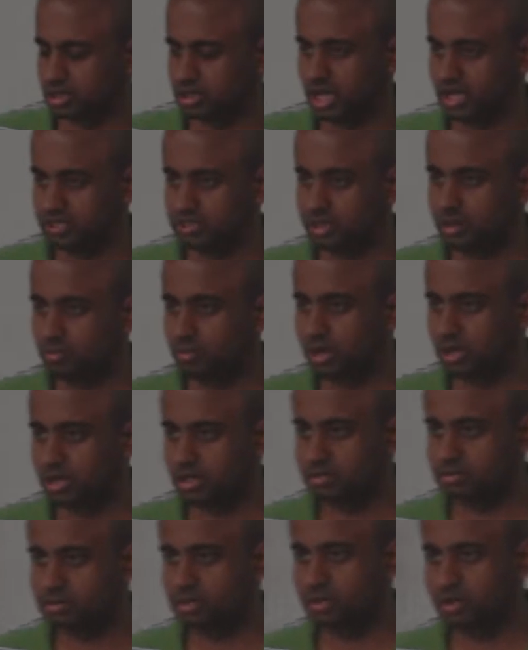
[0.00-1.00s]
gas turbine
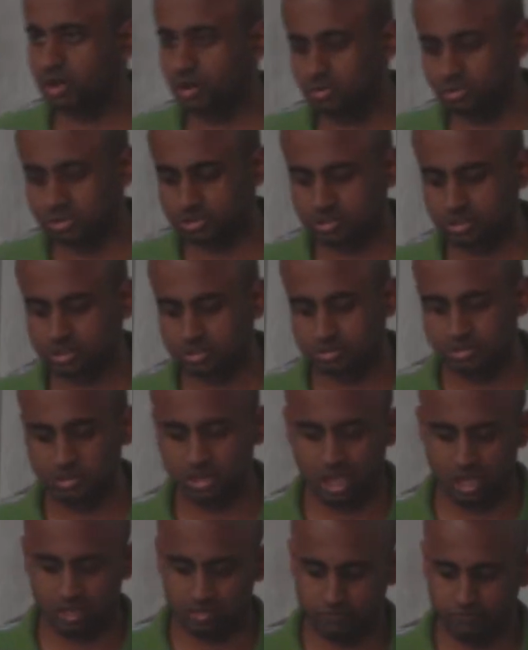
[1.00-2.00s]
engine combustors
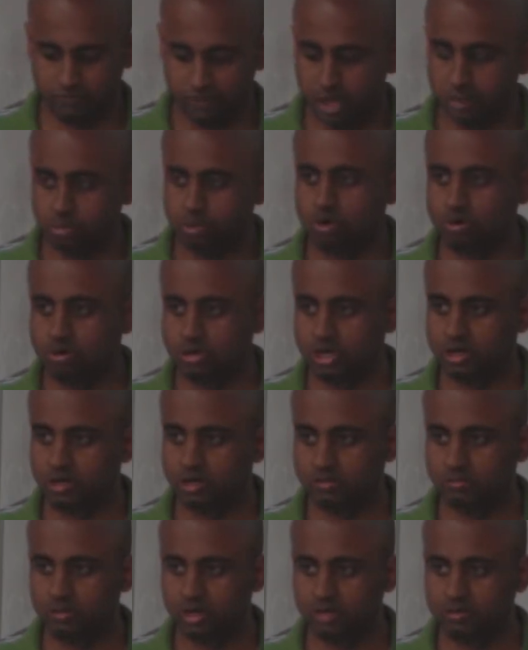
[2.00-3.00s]
as flame holding
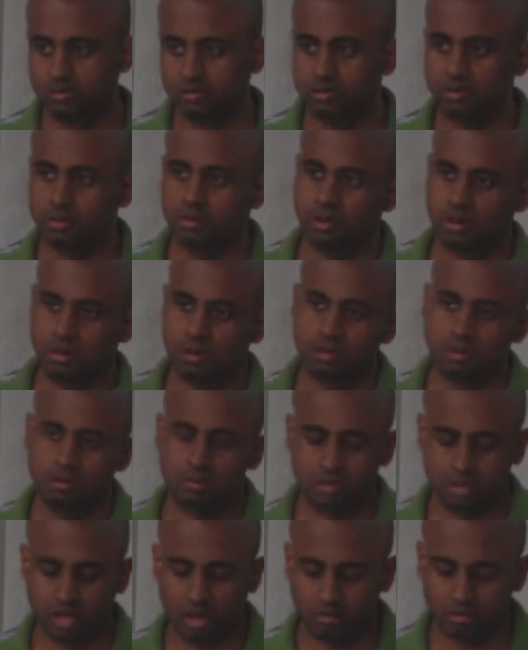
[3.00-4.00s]
device.
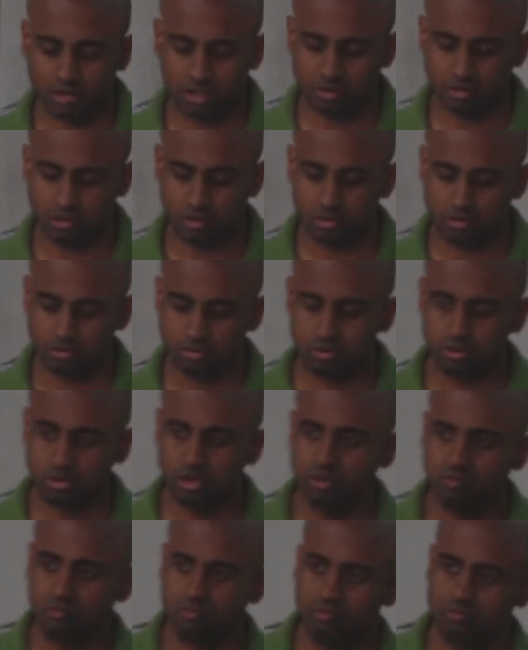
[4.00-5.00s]
Cavities are known to
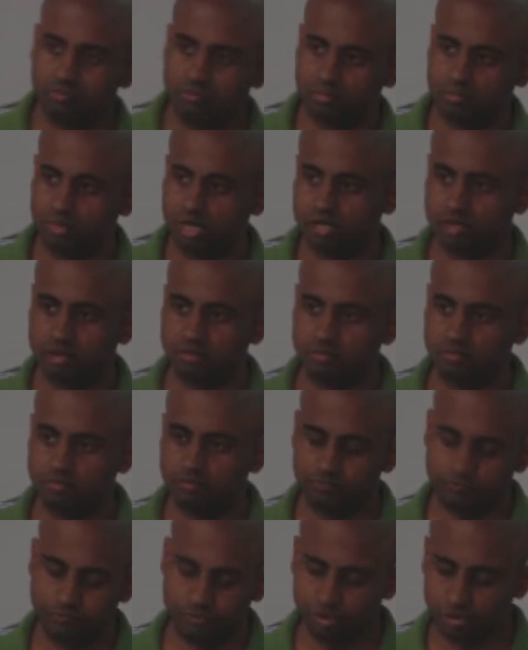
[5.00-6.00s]
give better
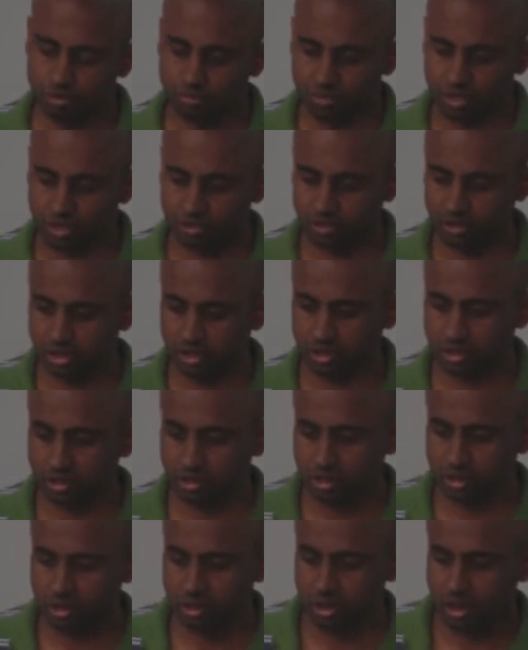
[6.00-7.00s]
fuel mixing
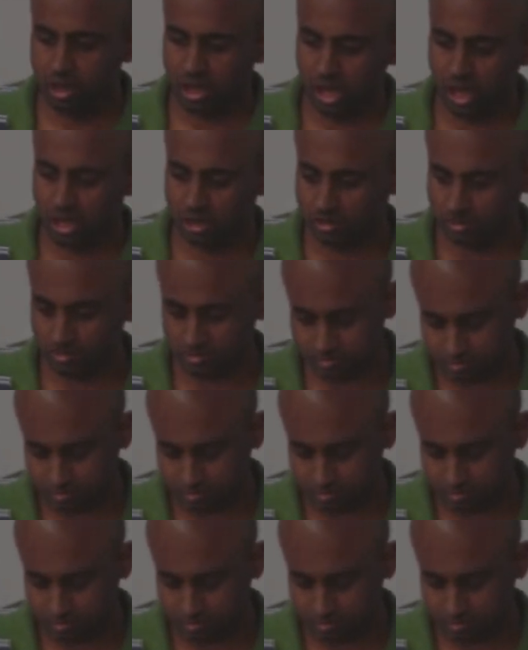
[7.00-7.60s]
and